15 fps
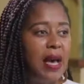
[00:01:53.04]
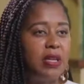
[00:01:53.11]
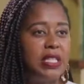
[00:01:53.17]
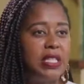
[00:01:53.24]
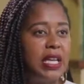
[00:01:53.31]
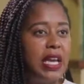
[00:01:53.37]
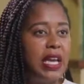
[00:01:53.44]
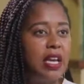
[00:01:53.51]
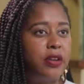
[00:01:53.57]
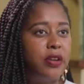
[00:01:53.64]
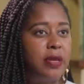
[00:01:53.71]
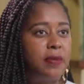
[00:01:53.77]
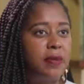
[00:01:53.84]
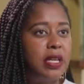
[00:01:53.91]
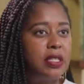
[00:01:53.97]
I wasn't
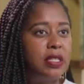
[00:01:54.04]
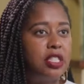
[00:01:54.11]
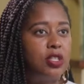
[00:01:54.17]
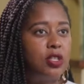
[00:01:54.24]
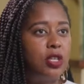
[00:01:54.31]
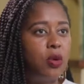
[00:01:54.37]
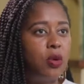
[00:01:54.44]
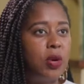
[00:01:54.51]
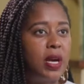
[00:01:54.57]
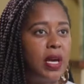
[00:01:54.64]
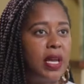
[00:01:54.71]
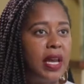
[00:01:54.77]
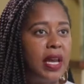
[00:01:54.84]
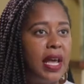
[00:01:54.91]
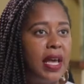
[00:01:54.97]
angry because you know
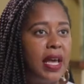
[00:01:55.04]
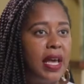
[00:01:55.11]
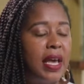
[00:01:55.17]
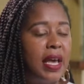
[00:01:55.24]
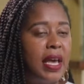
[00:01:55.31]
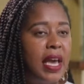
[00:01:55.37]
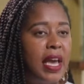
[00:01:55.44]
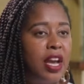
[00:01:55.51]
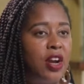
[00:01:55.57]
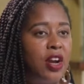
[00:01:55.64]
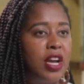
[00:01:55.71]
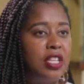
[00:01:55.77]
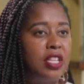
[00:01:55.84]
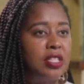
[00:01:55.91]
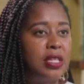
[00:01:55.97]
what?
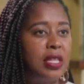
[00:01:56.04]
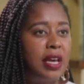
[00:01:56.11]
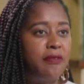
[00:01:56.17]
Anger has